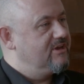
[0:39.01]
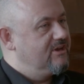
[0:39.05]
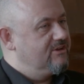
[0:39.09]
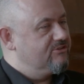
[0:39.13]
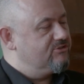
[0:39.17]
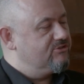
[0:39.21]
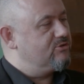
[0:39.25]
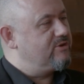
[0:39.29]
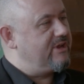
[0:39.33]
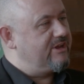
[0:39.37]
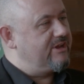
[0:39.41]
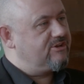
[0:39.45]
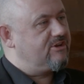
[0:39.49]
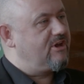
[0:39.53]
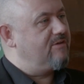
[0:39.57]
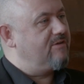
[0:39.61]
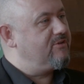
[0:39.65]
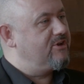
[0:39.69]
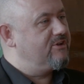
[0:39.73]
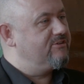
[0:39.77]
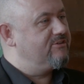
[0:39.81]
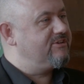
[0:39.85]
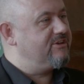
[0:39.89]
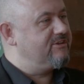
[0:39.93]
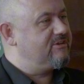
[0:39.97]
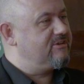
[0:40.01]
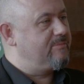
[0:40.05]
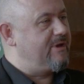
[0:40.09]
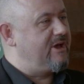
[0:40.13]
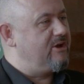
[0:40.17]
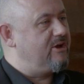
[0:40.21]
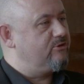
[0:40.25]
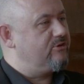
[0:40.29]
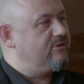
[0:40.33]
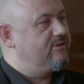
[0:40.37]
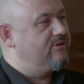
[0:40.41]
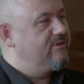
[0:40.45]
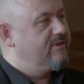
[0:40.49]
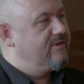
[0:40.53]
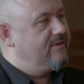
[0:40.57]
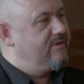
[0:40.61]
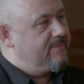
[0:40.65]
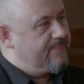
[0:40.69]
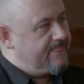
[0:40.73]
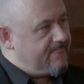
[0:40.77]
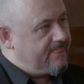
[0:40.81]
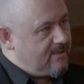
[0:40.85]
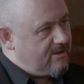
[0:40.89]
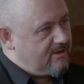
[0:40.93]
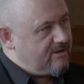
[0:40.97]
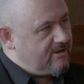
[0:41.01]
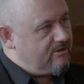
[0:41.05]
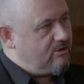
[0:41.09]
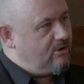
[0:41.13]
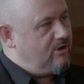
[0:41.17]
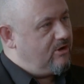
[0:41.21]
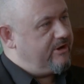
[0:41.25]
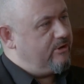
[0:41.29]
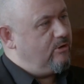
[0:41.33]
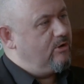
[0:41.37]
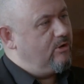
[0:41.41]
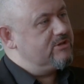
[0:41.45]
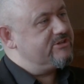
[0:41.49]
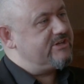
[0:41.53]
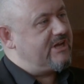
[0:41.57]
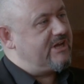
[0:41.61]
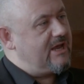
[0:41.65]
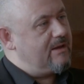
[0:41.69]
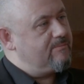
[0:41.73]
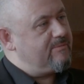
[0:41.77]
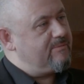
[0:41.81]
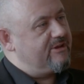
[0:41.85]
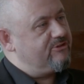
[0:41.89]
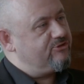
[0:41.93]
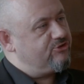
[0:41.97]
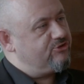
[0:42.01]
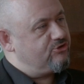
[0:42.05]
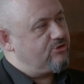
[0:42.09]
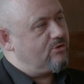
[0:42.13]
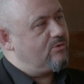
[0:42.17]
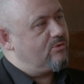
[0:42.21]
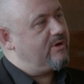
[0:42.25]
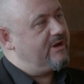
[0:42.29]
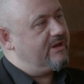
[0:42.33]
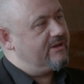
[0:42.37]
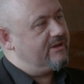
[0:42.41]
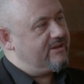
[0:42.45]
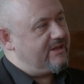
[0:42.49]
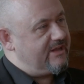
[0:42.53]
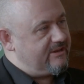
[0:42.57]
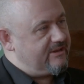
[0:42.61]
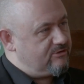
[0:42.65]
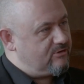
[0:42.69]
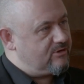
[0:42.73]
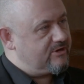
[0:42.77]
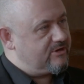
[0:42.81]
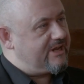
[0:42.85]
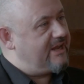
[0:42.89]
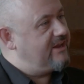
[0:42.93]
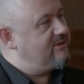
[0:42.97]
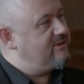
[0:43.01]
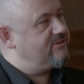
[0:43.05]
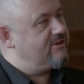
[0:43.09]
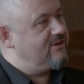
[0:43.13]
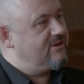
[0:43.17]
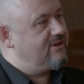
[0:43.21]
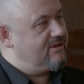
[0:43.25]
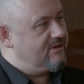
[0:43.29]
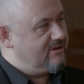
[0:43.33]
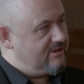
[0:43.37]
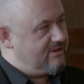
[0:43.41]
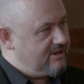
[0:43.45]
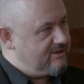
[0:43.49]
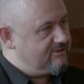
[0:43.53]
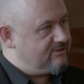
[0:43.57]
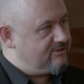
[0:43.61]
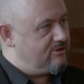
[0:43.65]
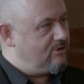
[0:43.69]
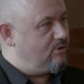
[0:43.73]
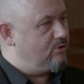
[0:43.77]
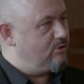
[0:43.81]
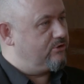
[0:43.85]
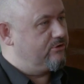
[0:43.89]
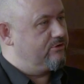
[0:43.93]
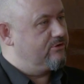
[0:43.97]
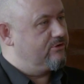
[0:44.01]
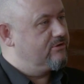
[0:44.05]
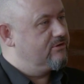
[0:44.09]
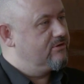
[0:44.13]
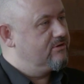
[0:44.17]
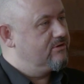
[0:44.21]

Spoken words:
So data governance is about at all time ensuring that your data is in order.